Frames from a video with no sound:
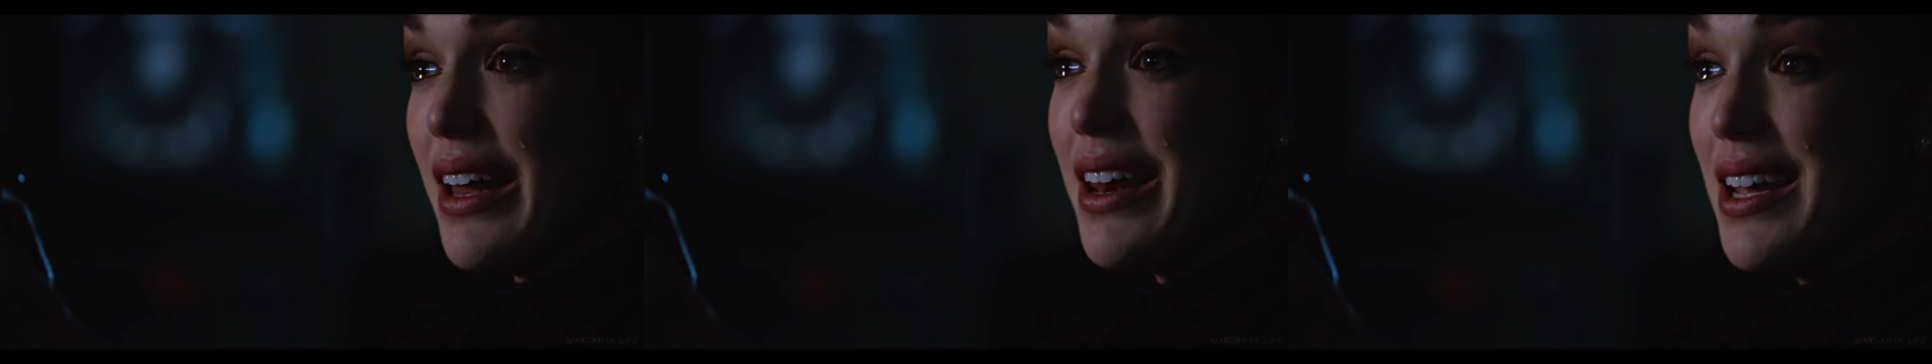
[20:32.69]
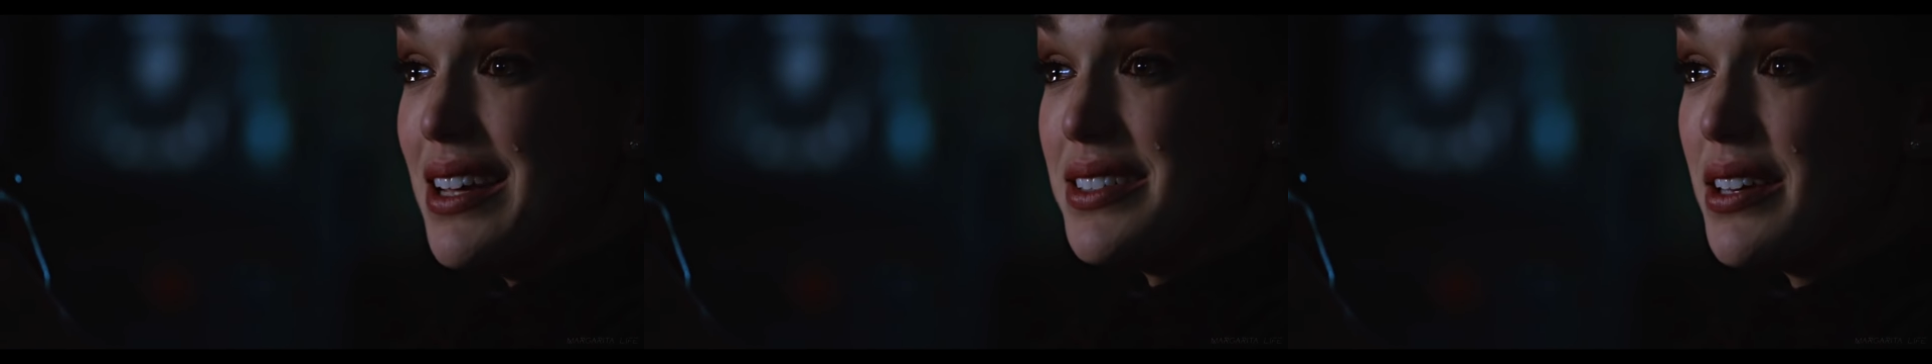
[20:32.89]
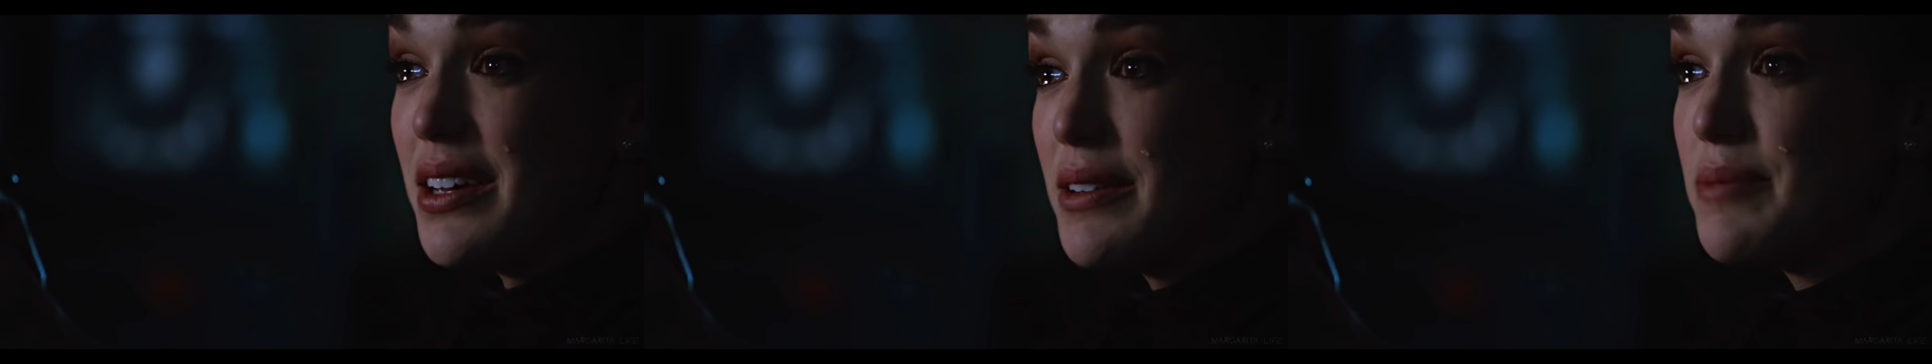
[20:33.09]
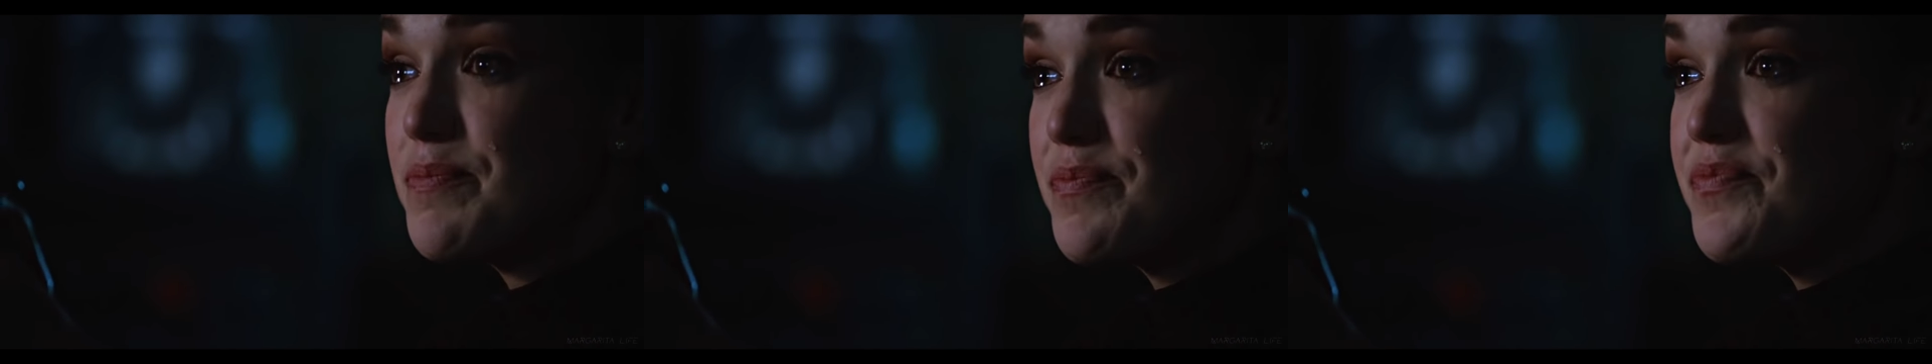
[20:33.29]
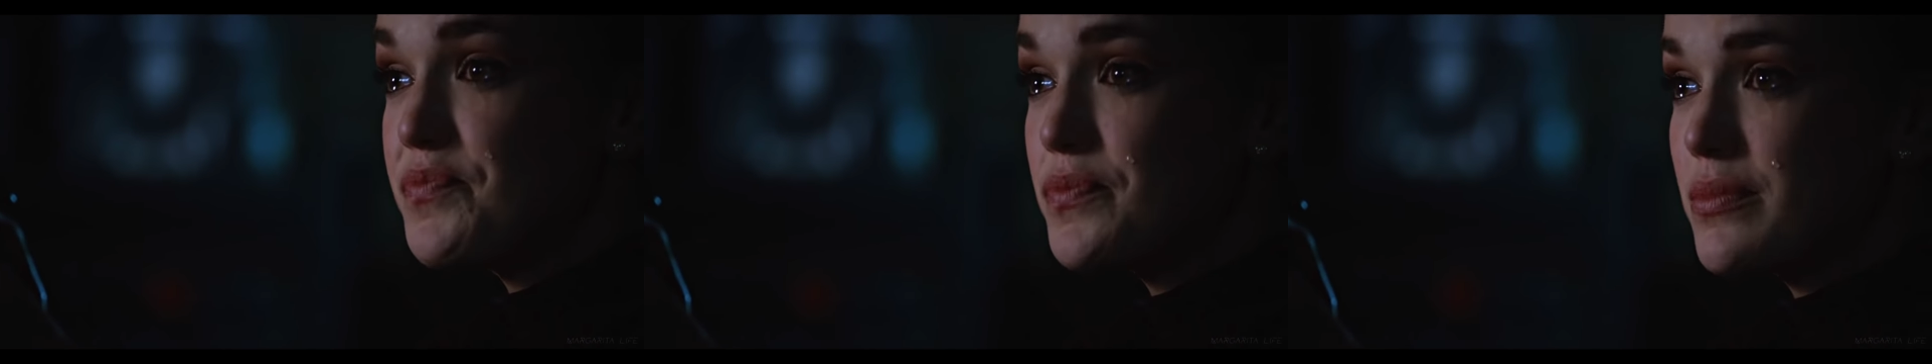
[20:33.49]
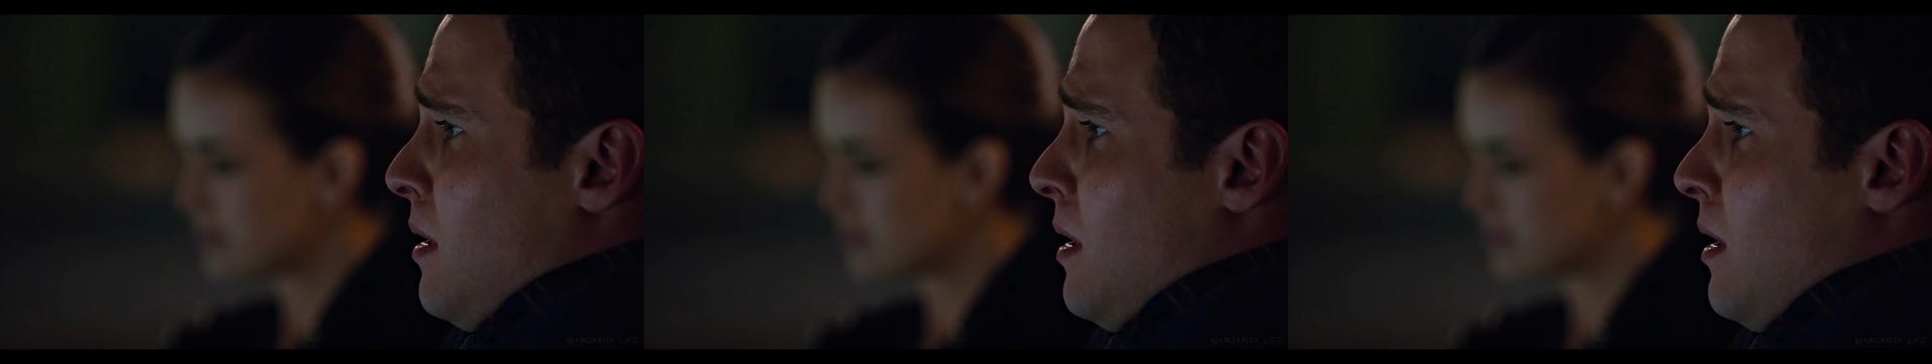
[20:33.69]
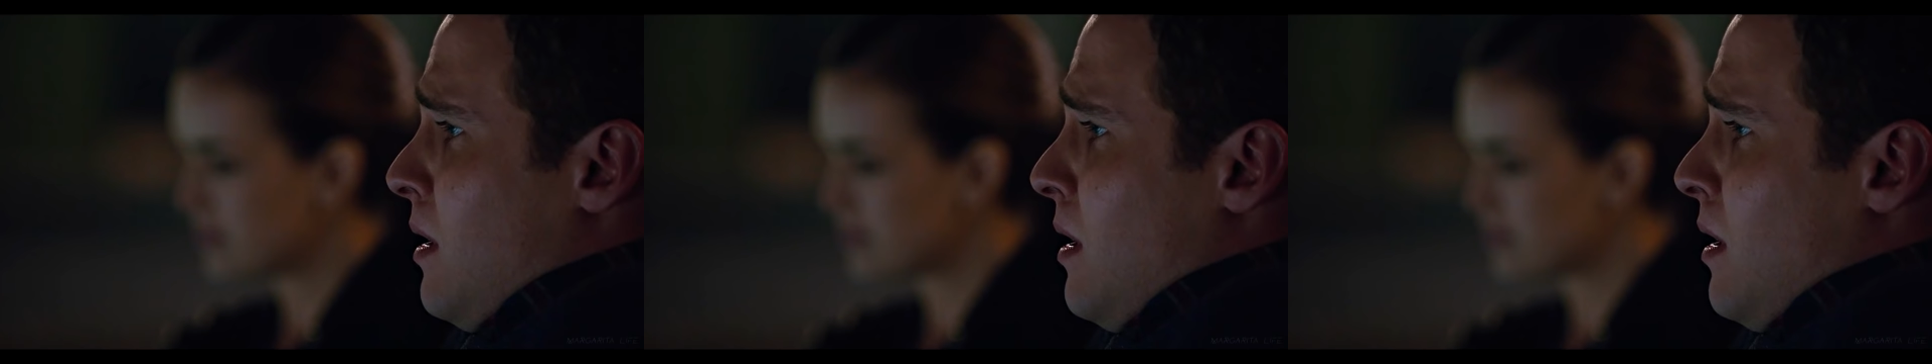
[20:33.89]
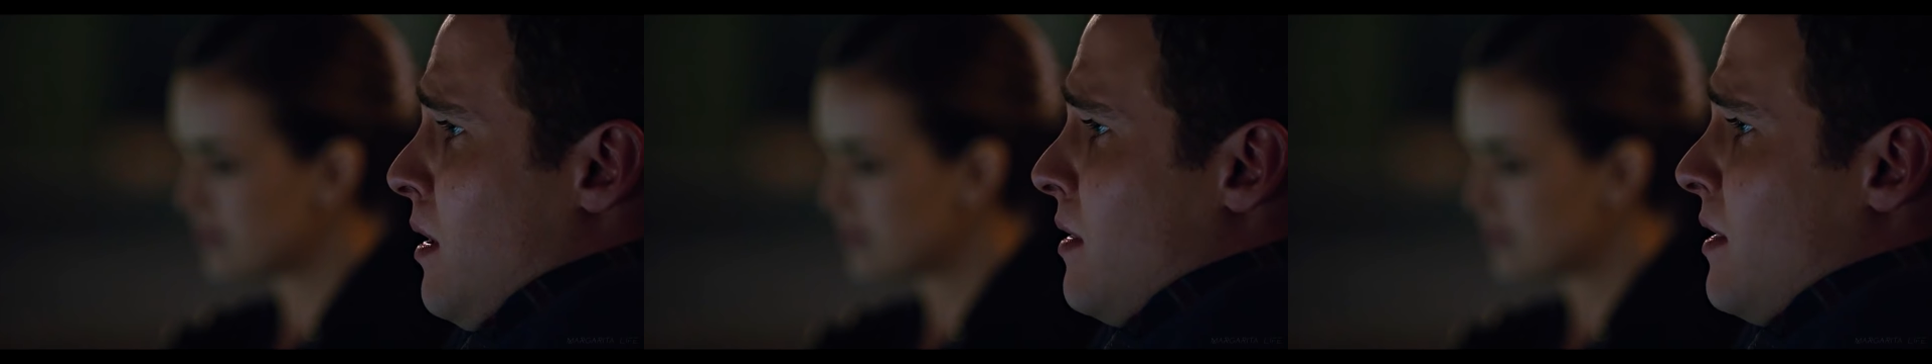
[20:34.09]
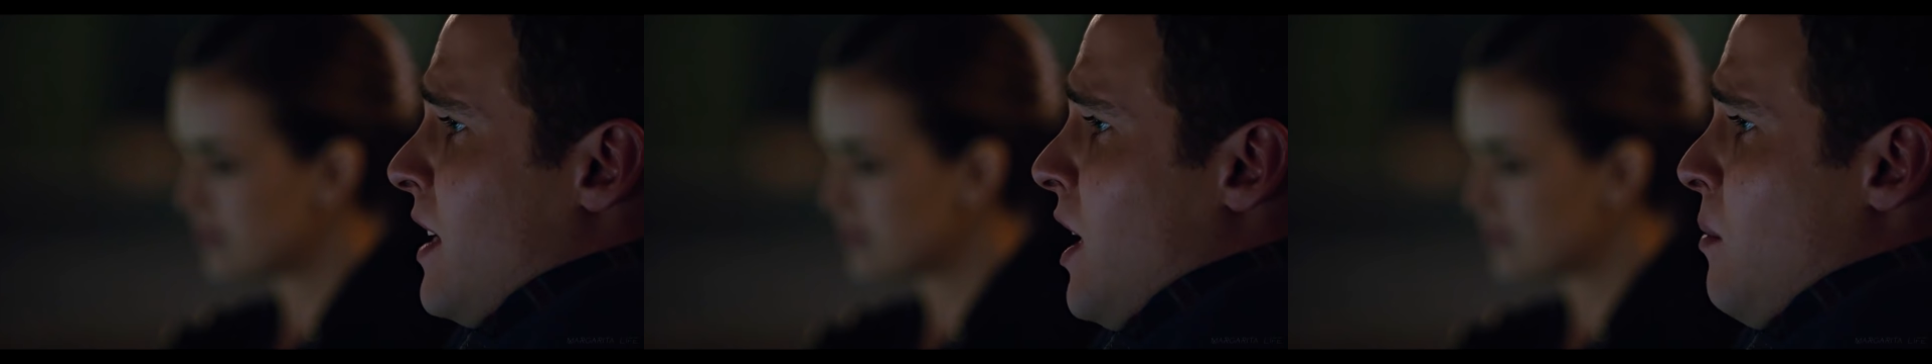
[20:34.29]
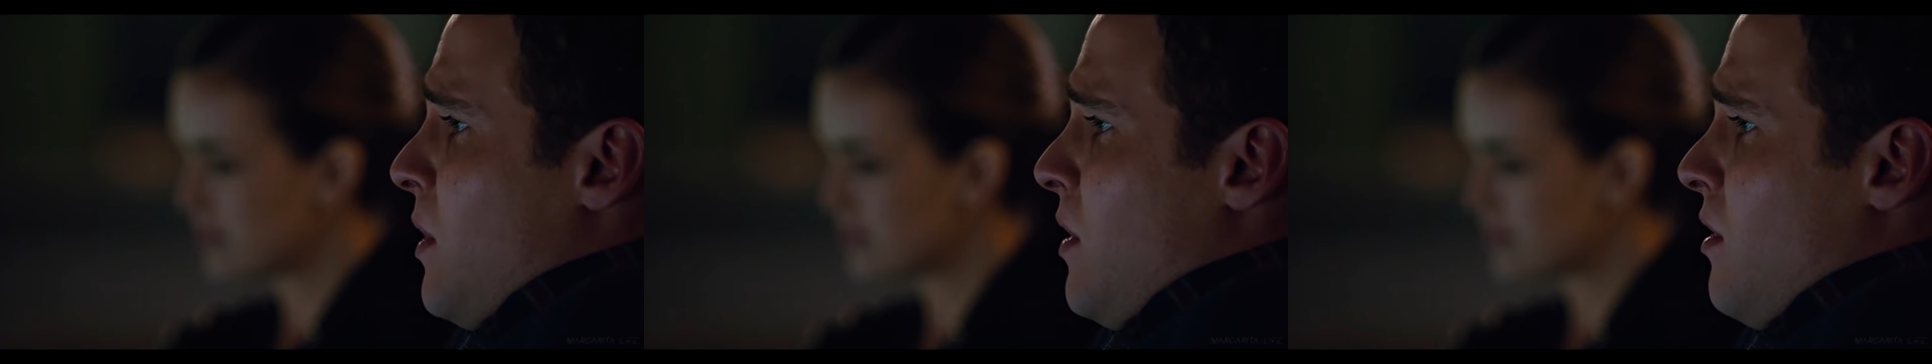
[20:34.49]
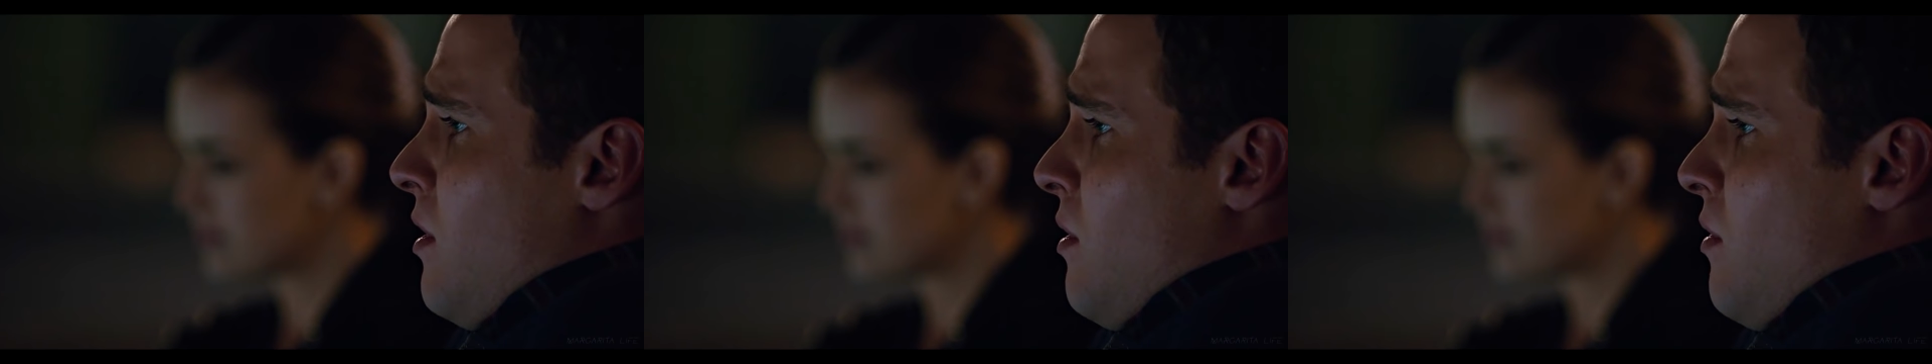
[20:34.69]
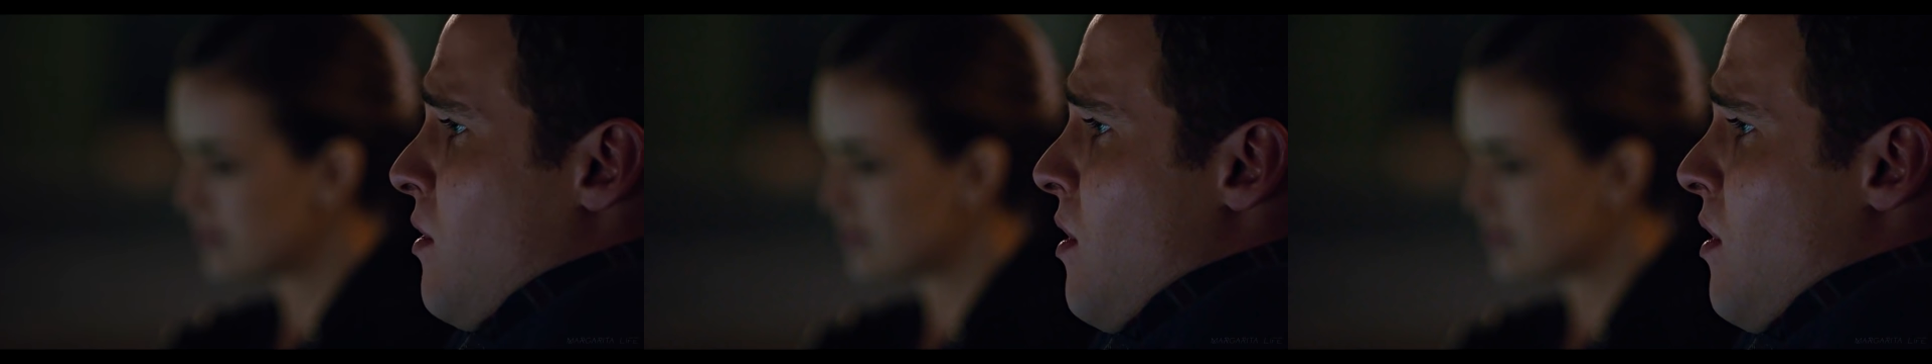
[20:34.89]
It is. Tell me that you're